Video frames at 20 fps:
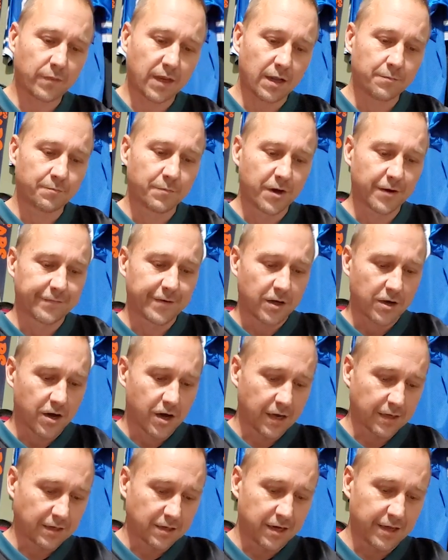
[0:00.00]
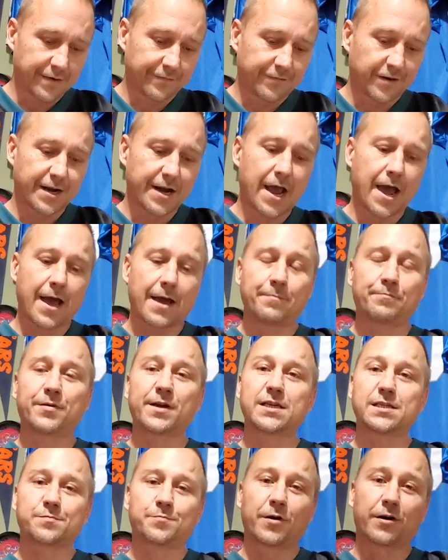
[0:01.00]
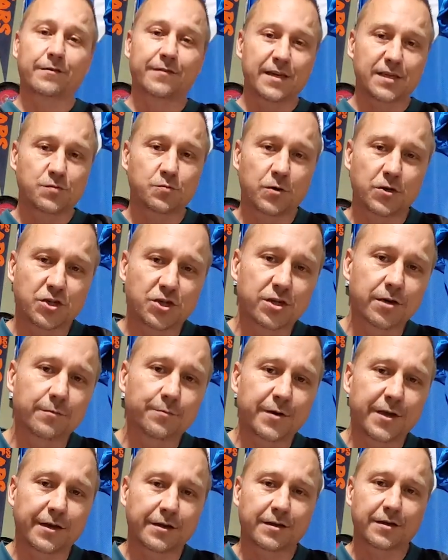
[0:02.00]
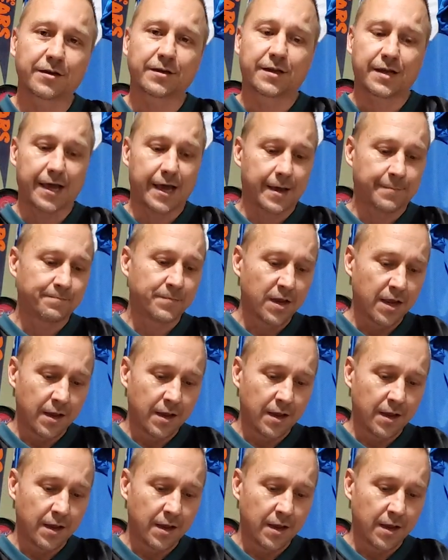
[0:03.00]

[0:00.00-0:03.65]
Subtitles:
Moving on, Cleveland at Pittsburgh. This one should be a good game.